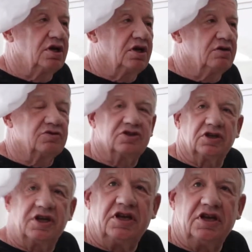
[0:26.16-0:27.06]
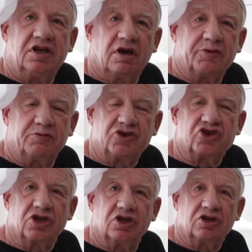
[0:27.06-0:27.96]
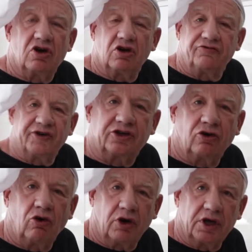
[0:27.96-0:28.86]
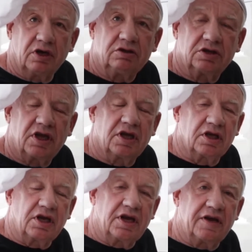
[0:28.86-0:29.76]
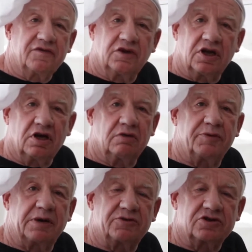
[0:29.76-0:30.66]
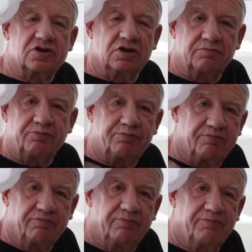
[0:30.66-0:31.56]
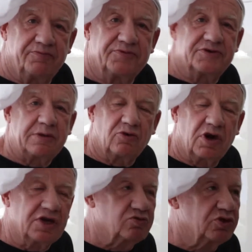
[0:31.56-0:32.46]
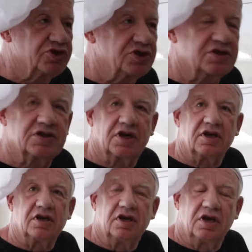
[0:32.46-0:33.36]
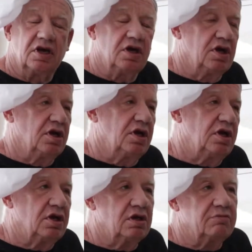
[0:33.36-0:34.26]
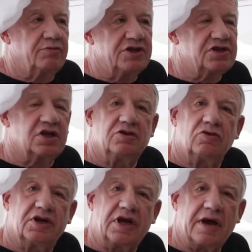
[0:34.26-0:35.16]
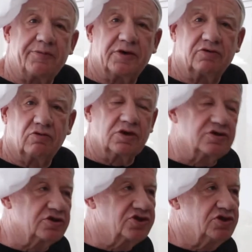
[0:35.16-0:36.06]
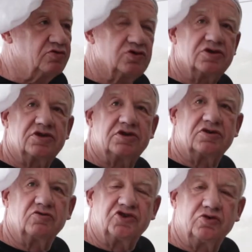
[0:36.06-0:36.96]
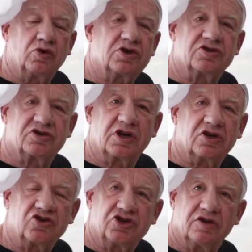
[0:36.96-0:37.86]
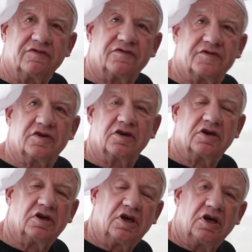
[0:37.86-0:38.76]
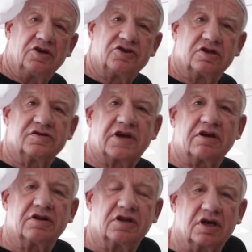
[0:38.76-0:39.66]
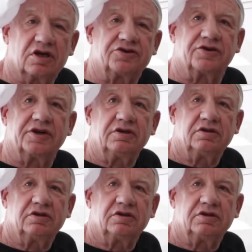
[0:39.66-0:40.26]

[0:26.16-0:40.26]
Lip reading: It was a lady up in Michigan called Victoria, and I have the letter, but I'm just going to summarize what she said. And basically what happened was that she works second shift. She lives out in the country,